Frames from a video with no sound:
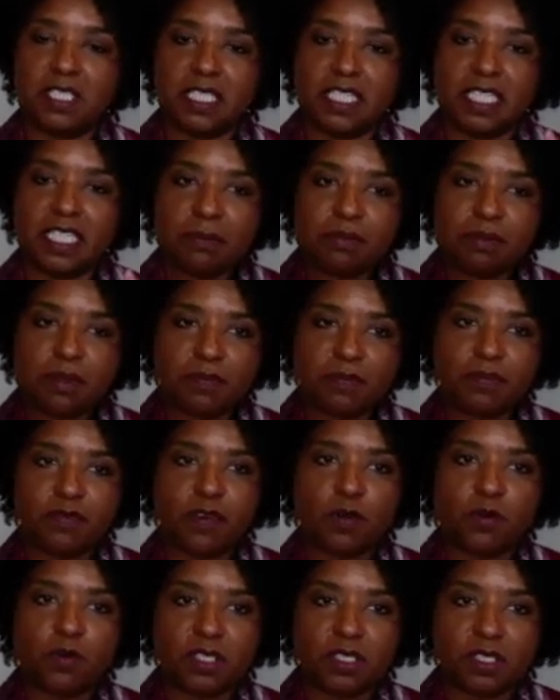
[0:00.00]
keep them
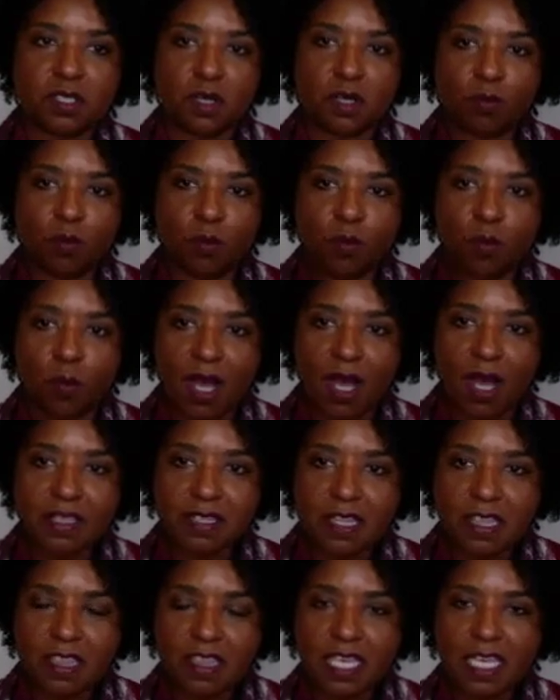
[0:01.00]
focused on
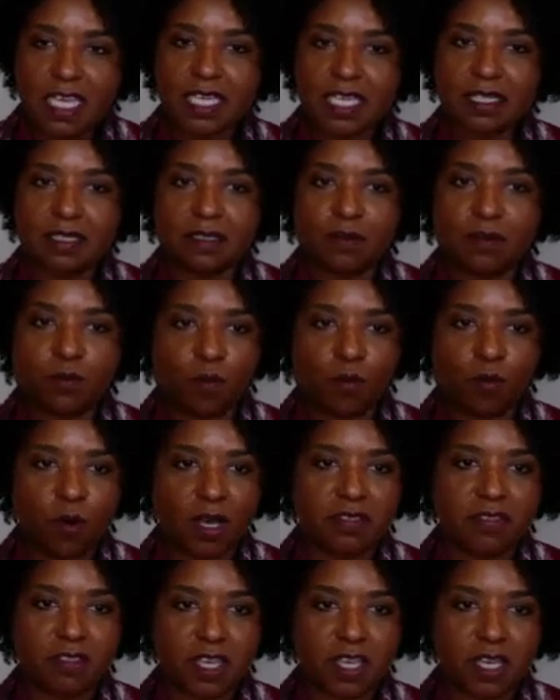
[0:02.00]
one thing and
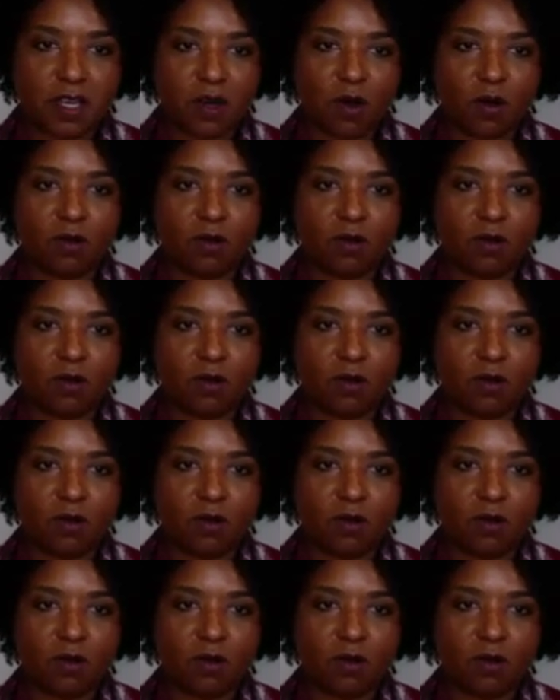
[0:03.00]
one thing